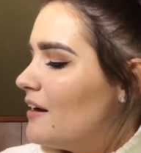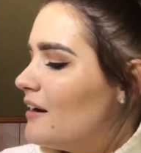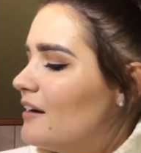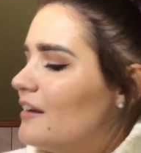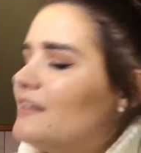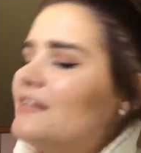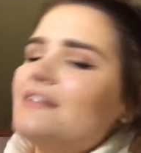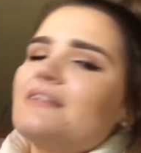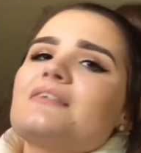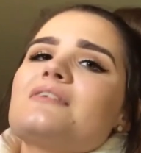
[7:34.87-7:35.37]

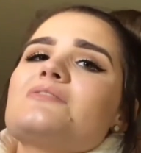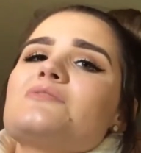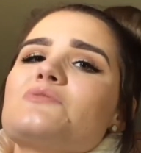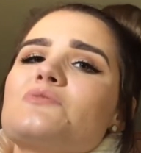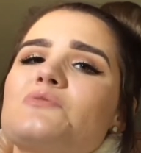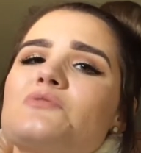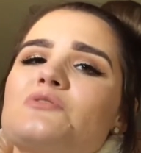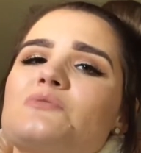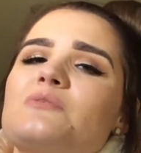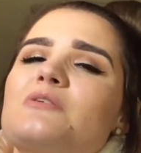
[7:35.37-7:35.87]
And I think that's
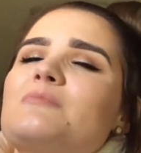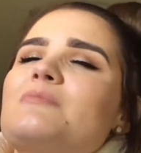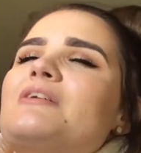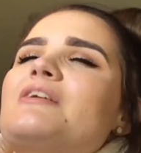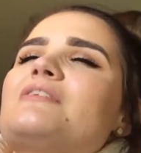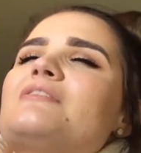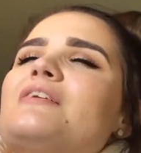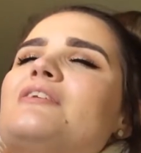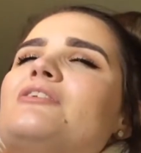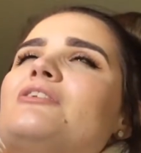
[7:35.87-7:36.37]
so sweet
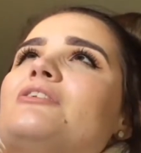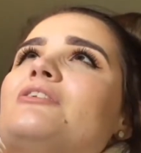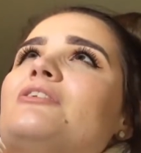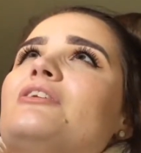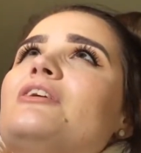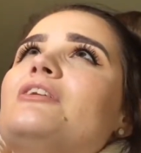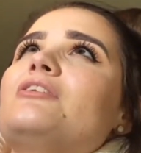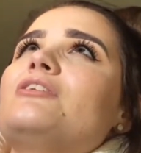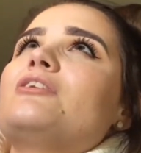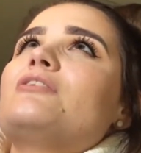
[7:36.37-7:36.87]
because I
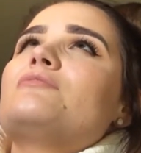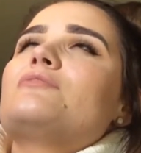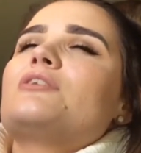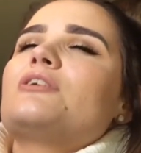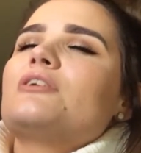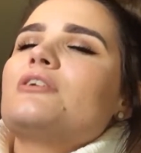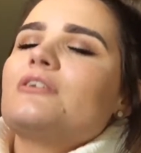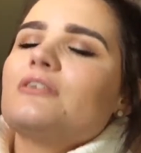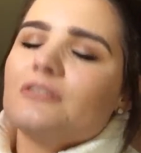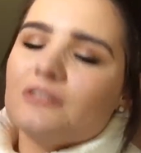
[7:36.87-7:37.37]
literally love
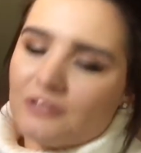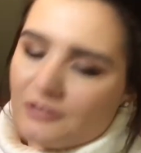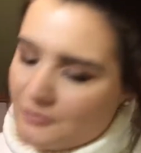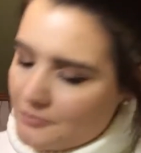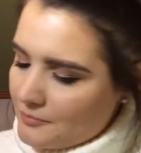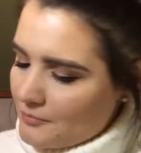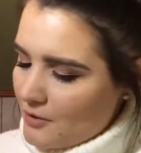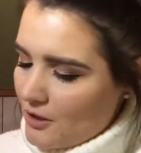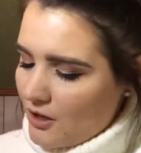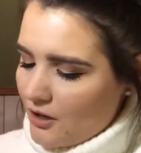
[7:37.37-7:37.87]
her.
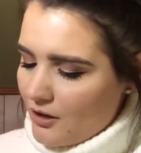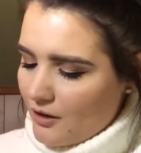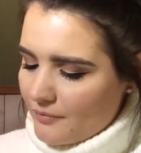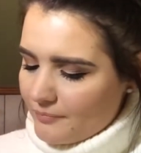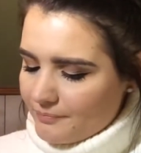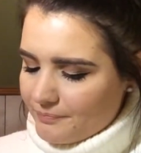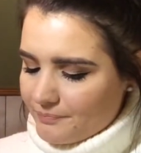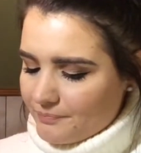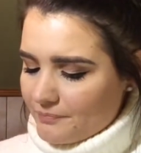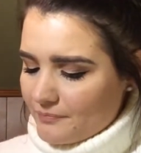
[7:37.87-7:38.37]

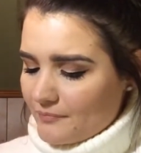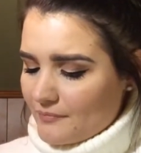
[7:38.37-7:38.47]
But